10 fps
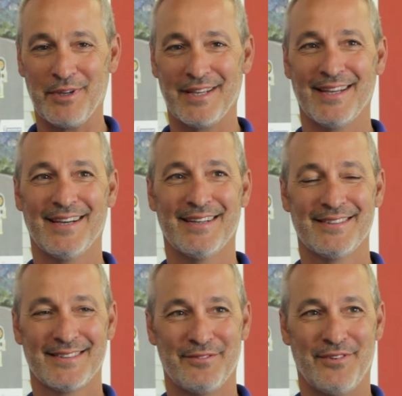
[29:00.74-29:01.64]

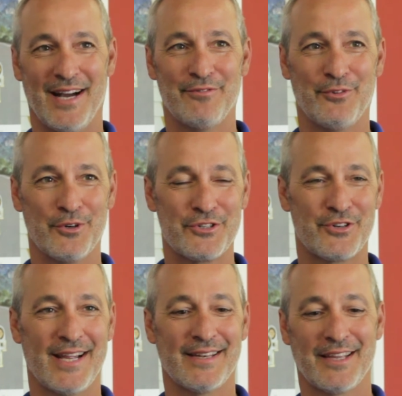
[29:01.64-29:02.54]
be. The 5.4
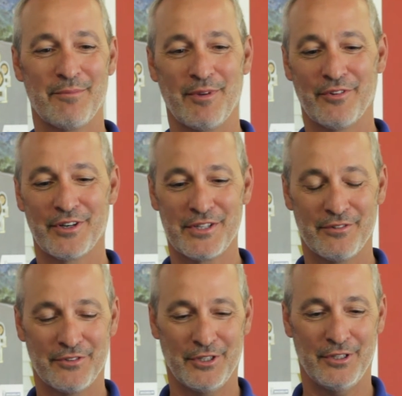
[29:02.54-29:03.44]
Triton can be very
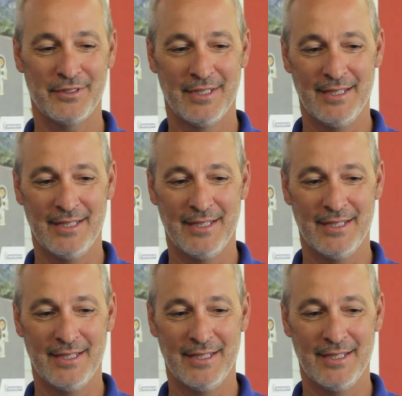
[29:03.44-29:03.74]
difficult.